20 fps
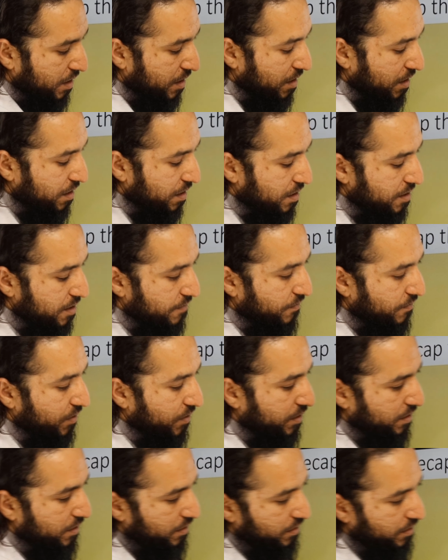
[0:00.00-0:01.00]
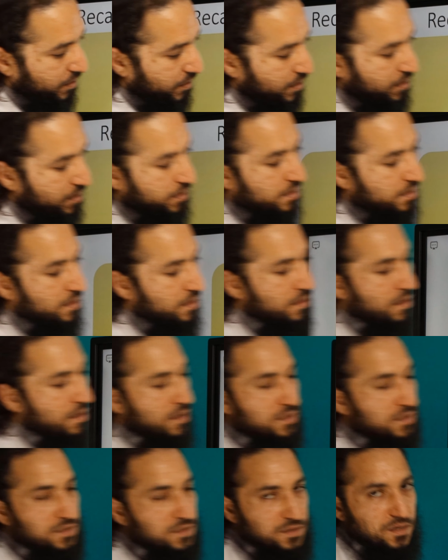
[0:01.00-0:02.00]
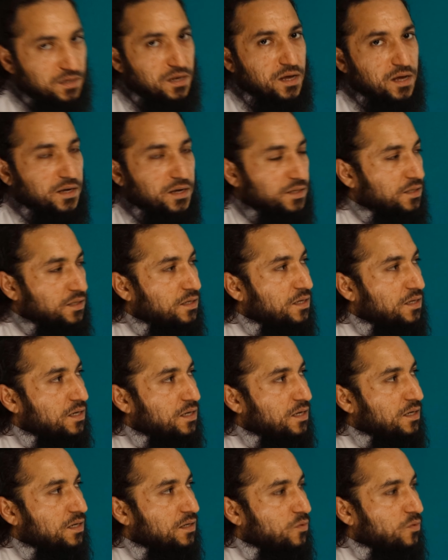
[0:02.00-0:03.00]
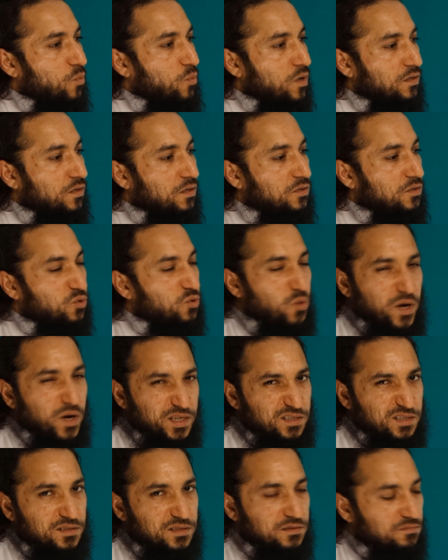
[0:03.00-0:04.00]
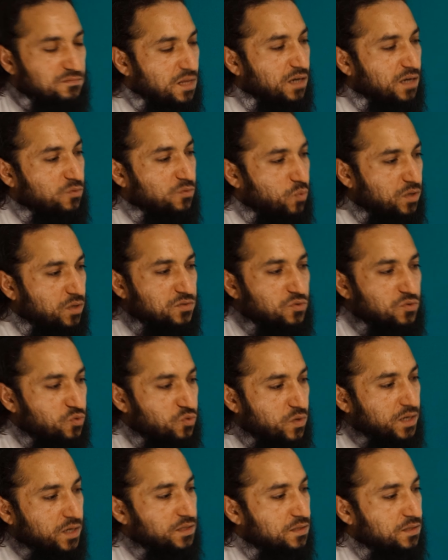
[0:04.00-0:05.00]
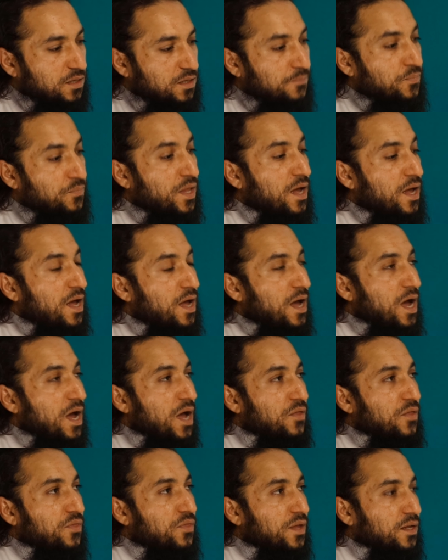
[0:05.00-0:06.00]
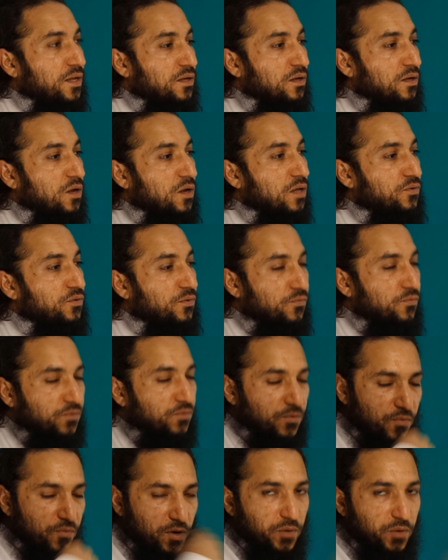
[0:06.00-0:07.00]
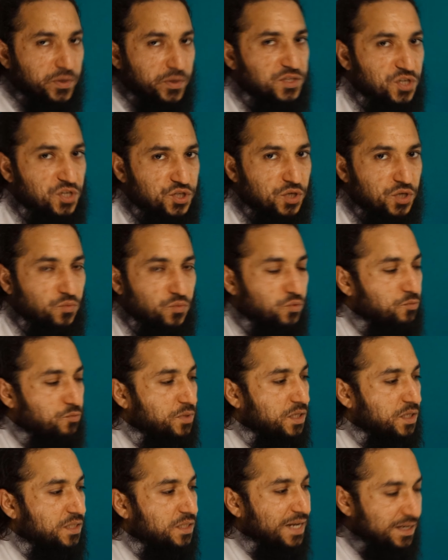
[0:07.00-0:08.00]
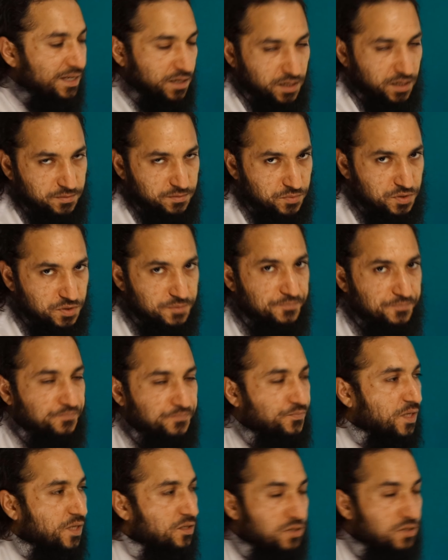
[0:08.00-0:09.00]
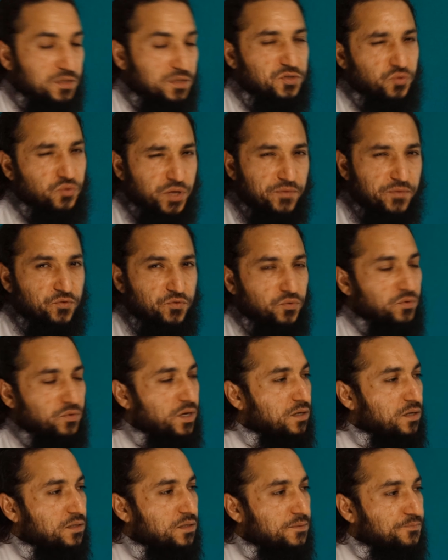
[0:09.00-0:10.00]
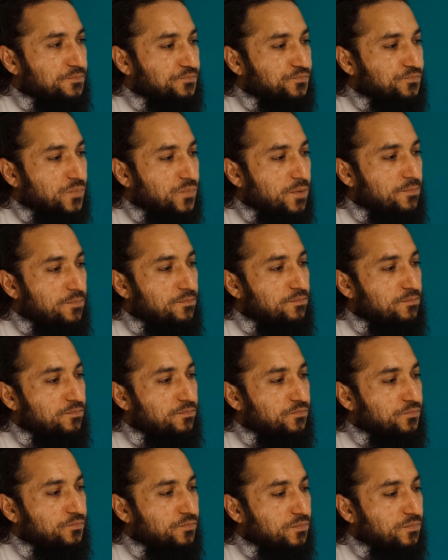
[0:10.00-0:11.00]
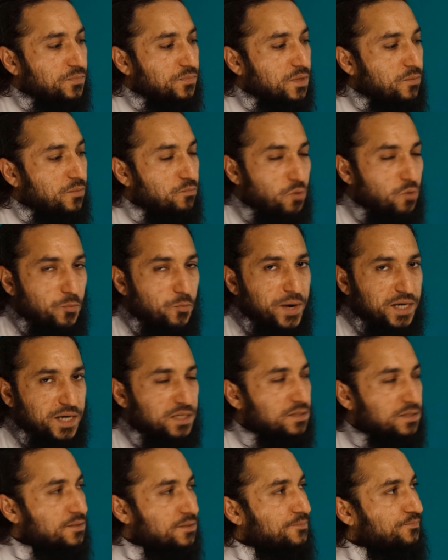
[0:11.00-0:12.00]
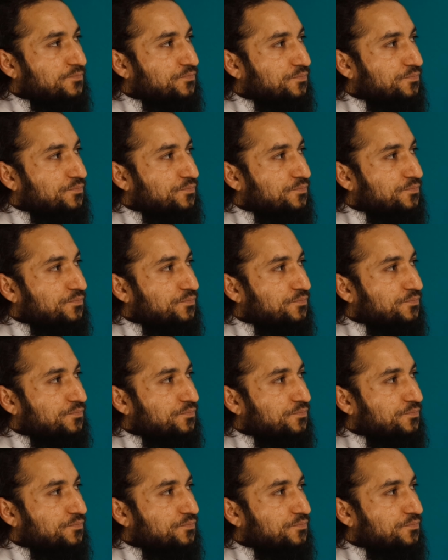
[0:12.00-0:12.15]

the last line once or twice, and then the following session would be 10 times, just to give you more practice.